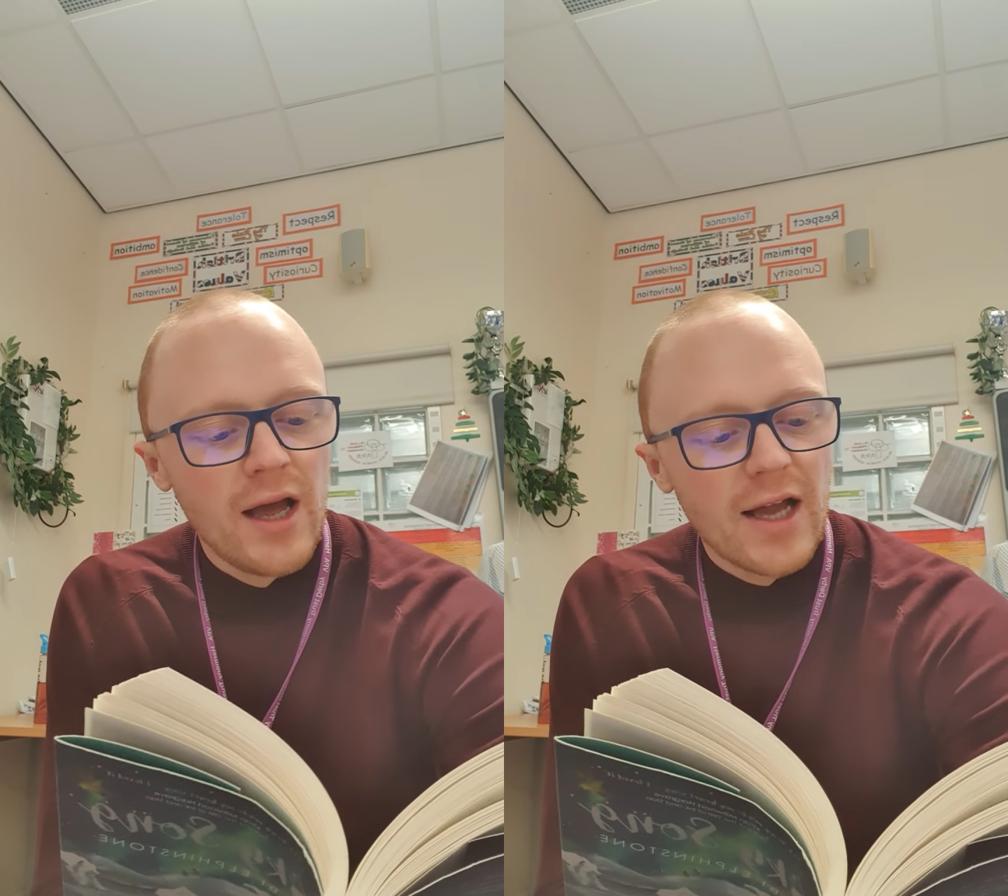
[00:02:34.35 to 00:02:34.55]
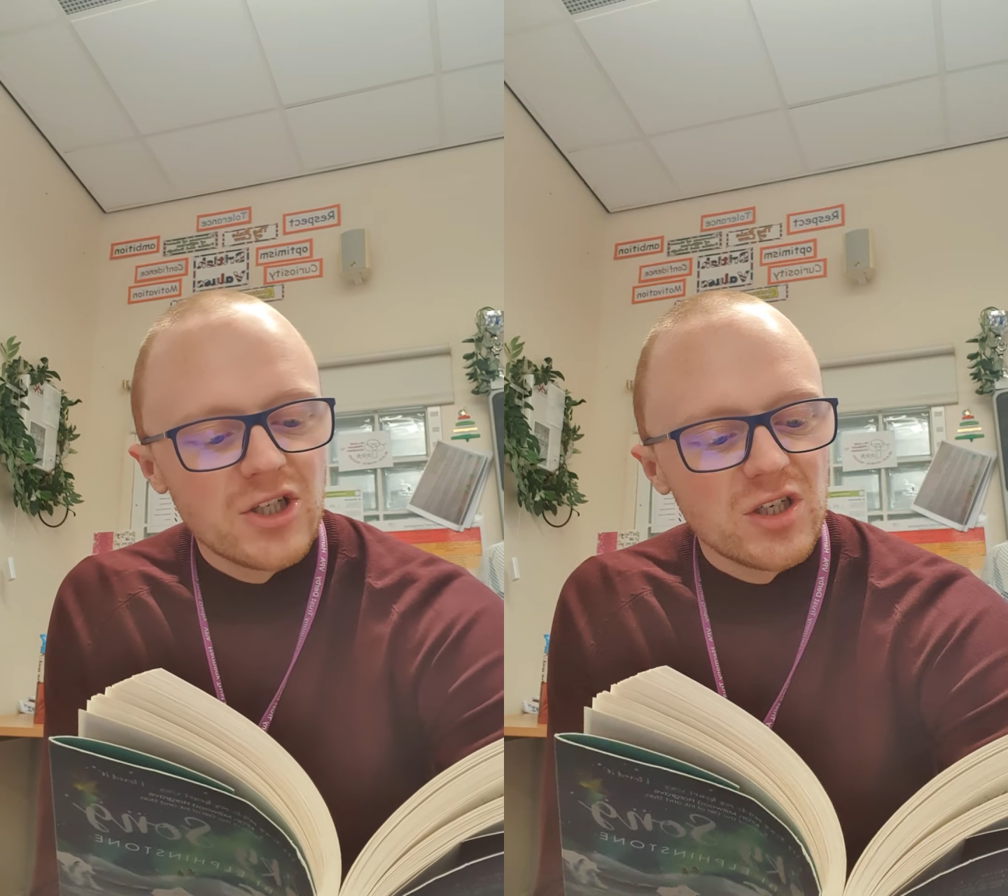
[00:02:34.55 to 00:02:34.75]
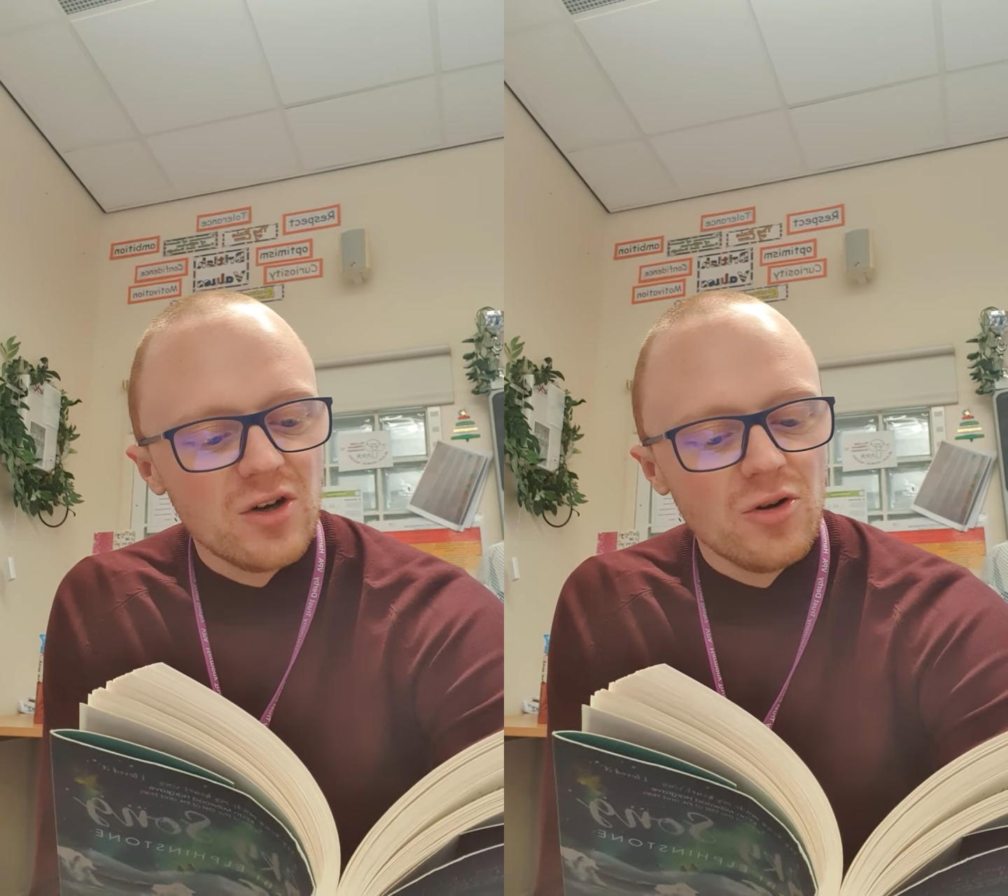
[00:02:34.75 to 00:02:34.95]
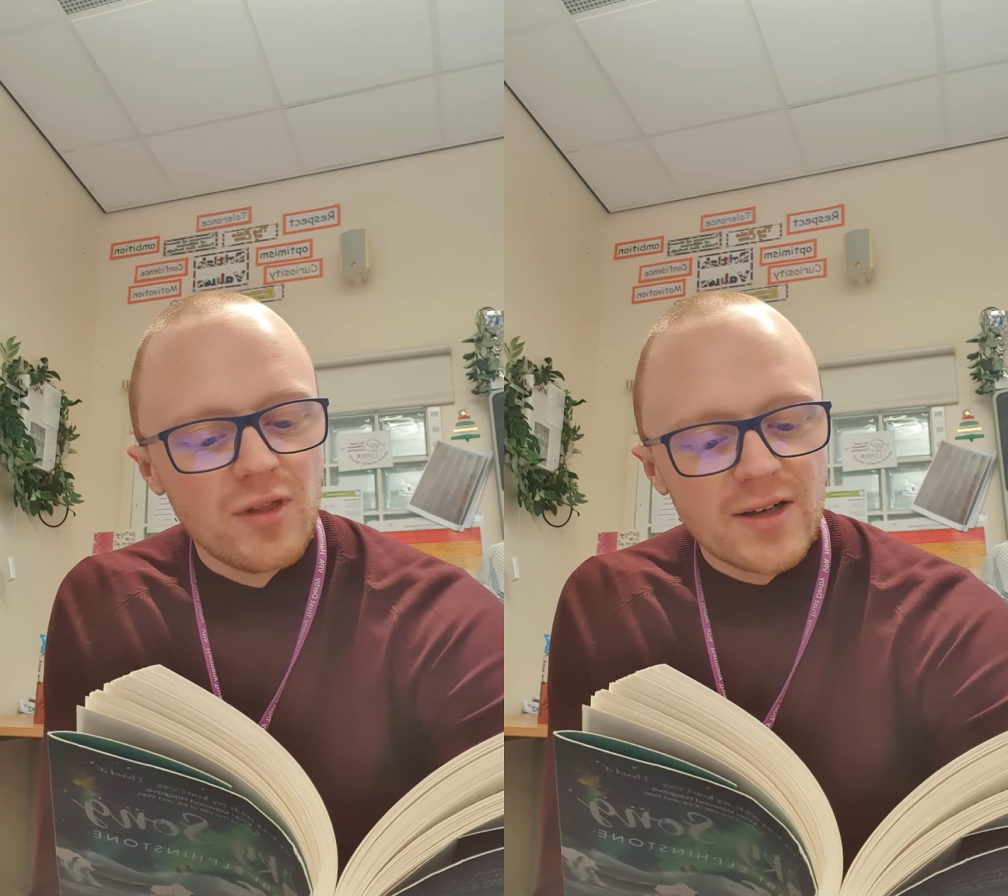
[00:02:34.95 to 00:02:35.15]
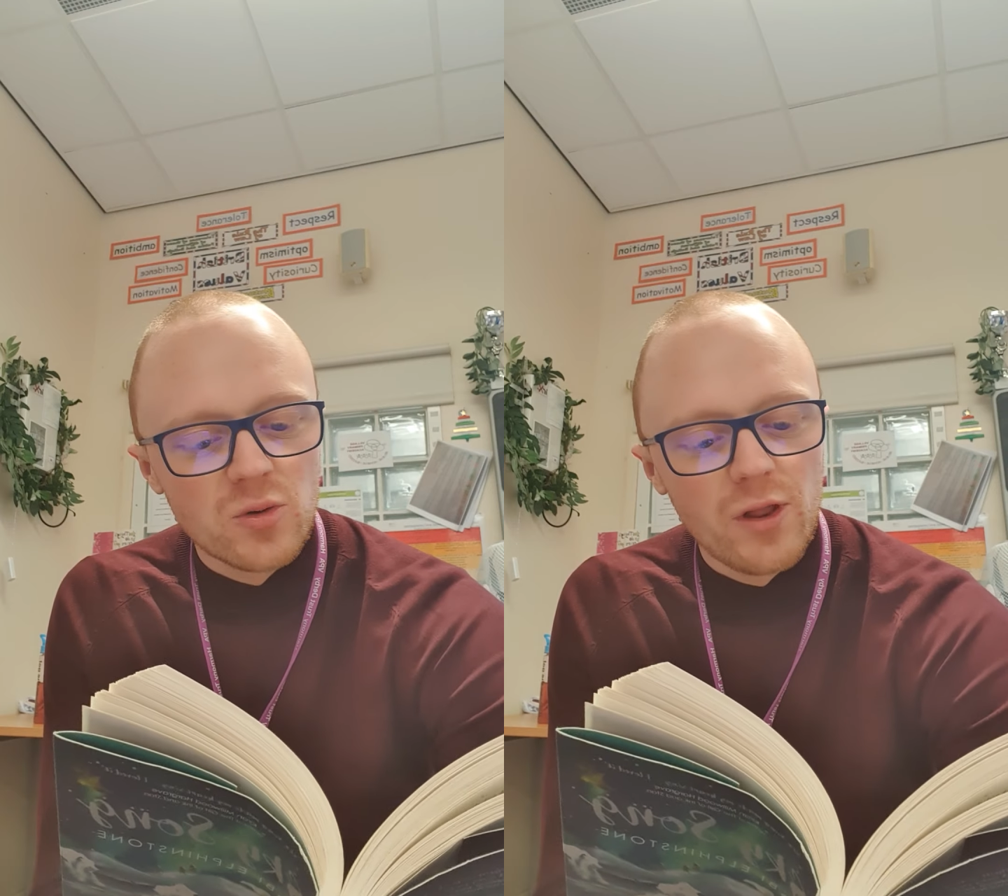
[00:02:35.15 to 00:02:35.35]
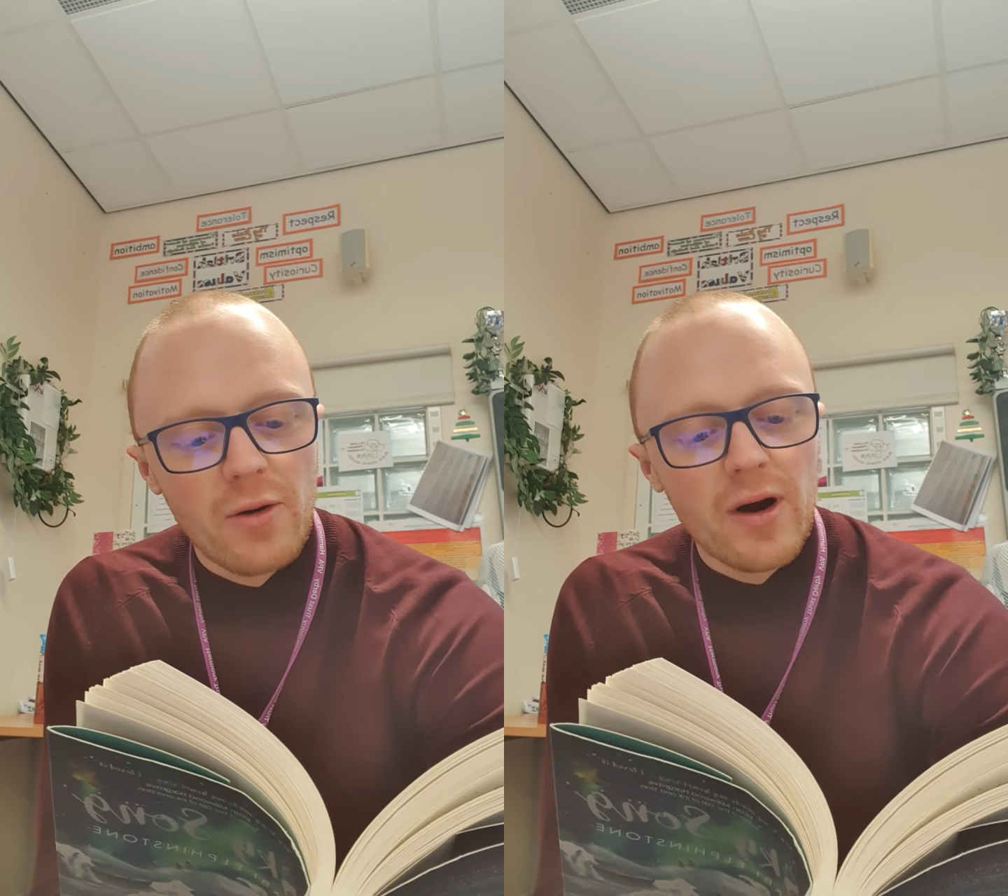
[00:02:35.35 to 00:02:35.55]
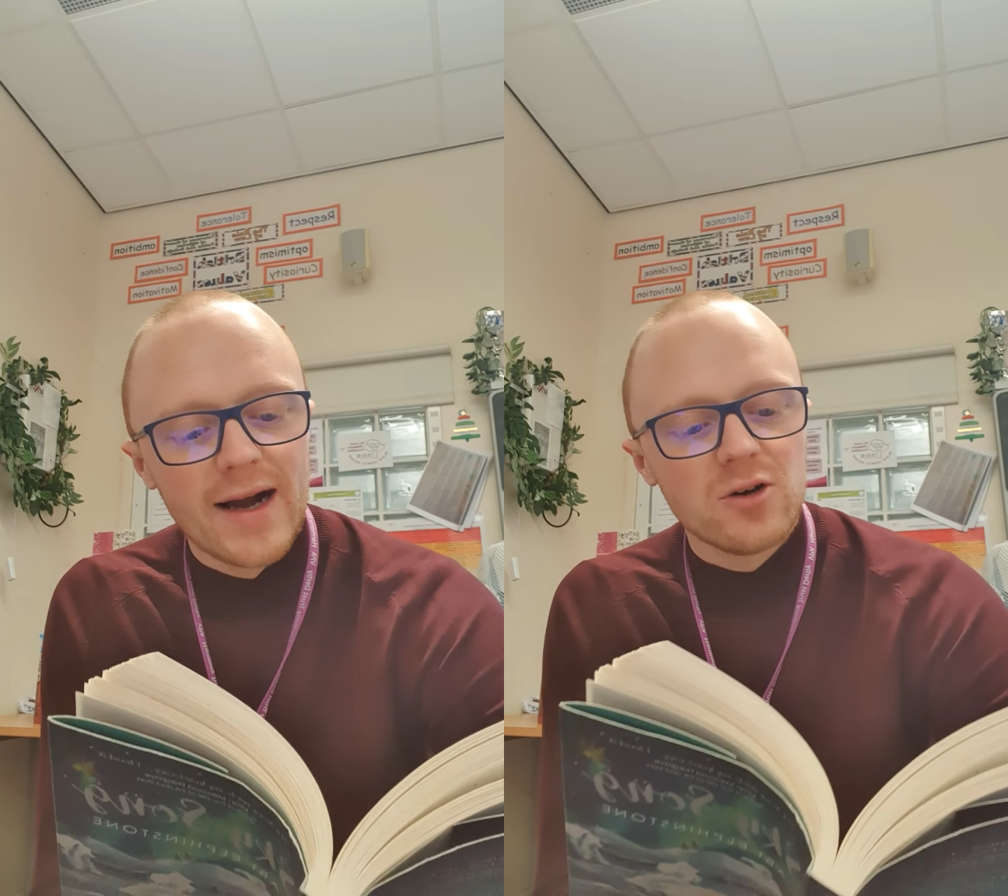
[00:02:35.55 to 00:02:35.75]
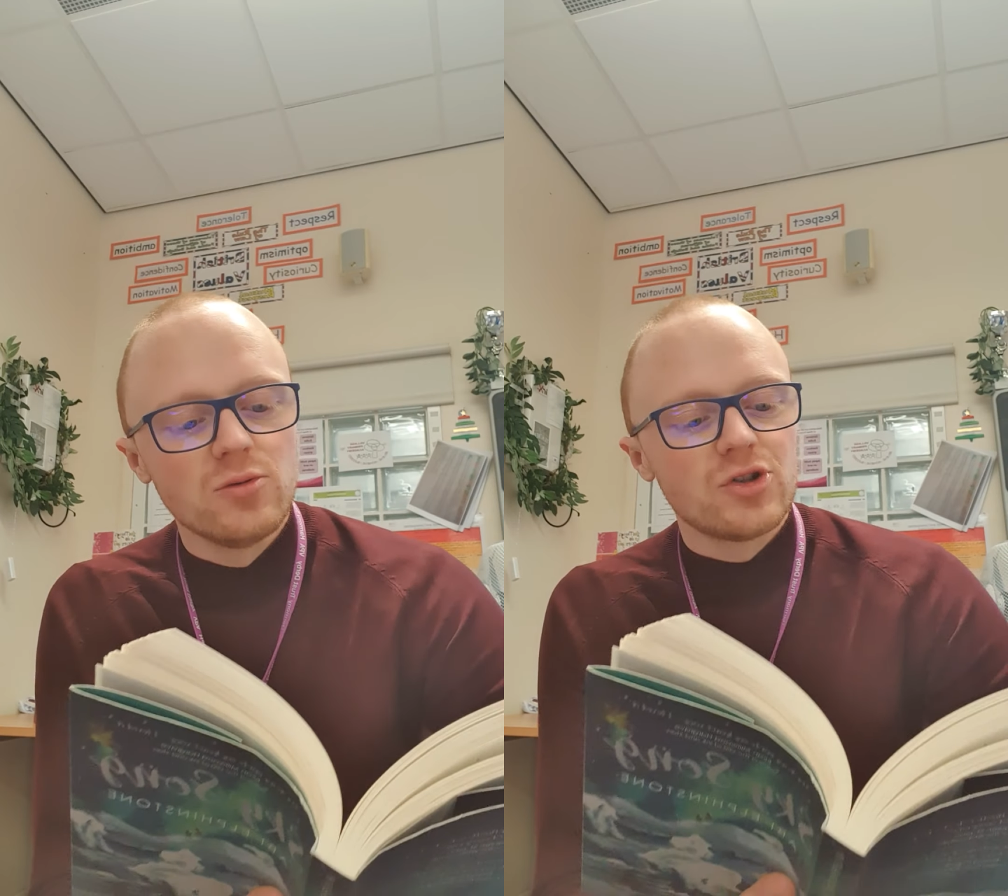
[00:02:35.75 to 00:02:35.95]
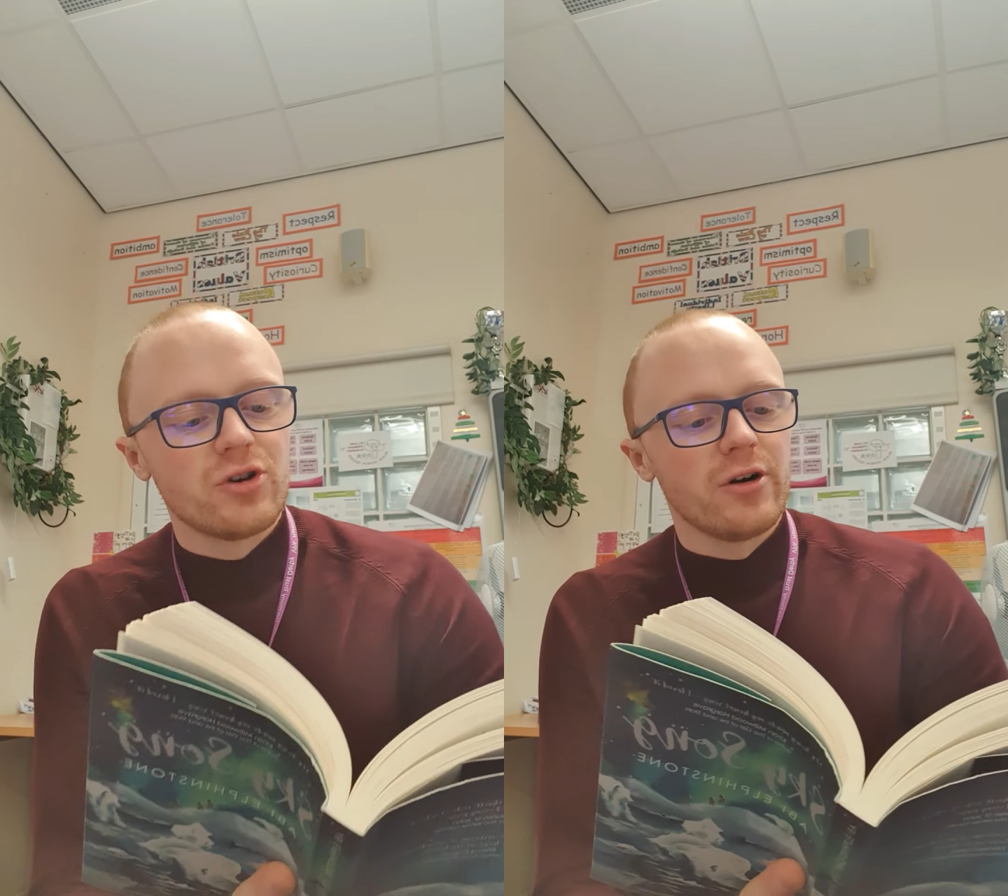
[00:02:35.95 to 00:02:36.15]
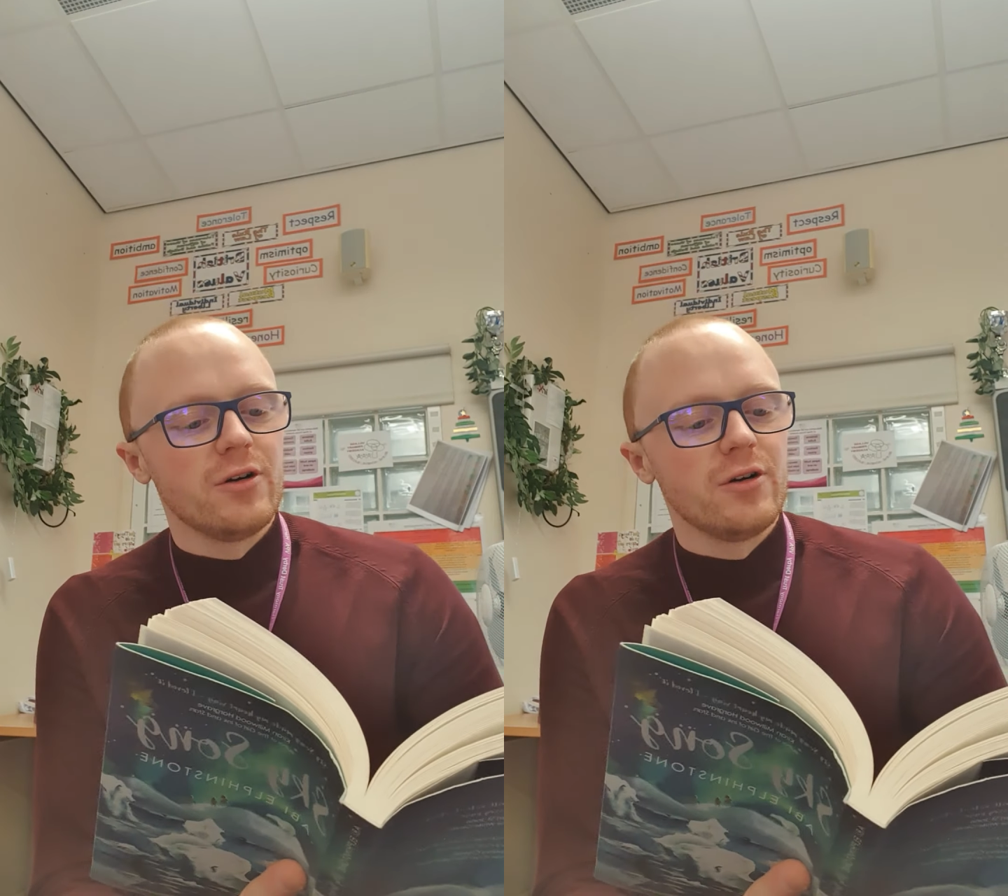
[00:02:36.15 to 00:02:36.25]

and she knew that although her ankle was strong